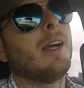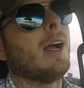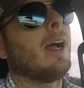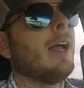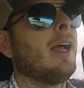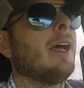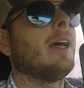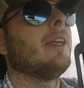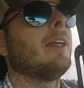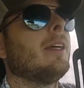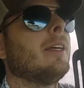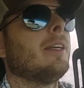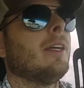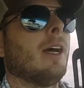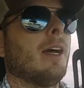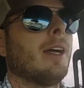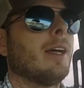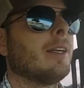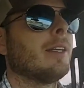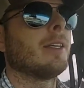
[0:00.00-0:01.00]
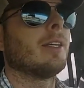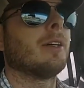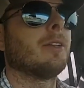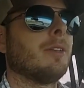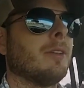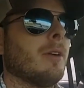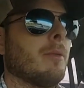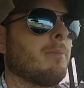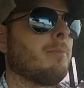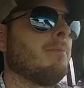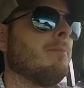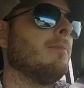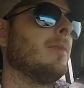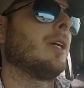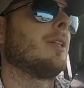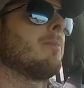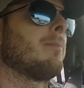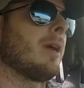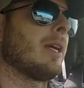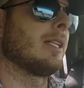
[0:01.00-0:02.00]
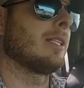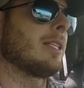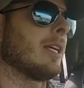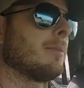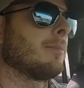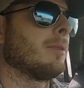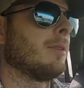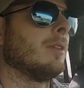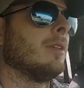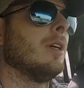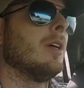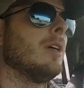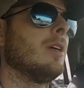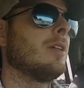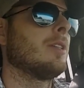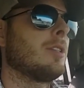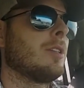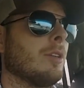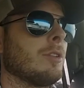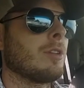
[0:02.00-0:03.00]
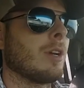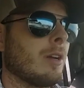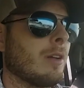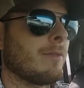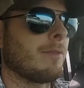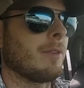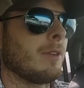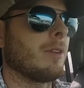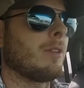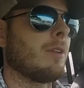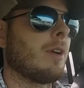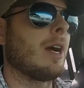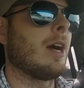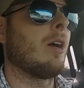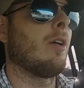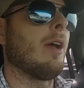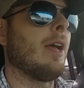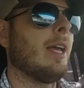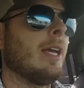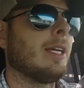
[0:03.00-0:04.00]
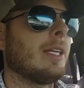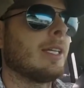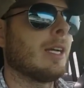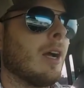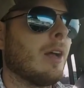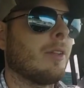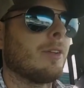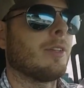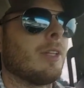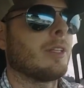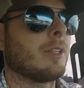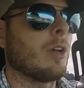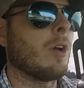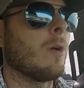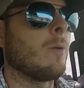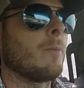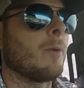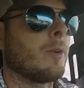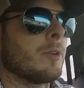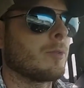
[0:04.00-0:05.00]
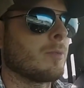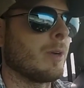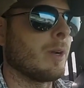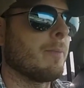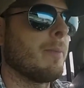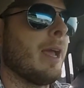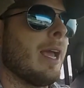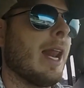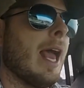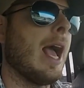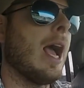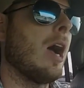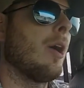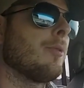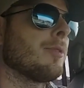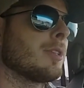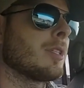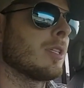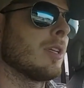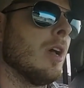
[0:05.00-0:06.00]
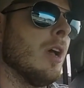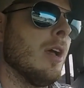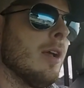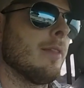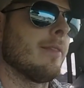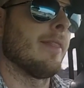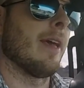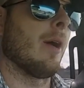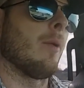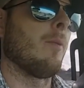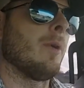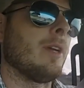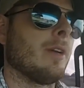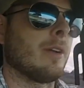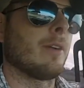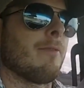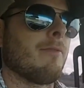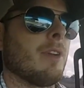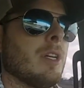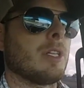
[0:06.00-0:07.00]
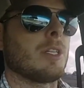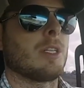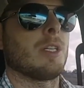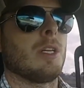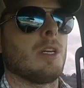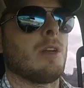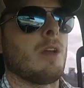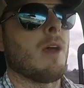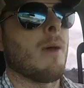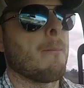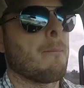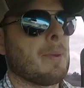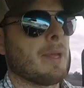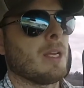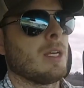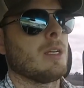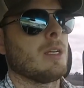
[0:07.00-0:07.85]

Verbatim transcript: I had to go do another paint sample. Still trying to figure out a color that the homeowners want to paint a house that we are finishing up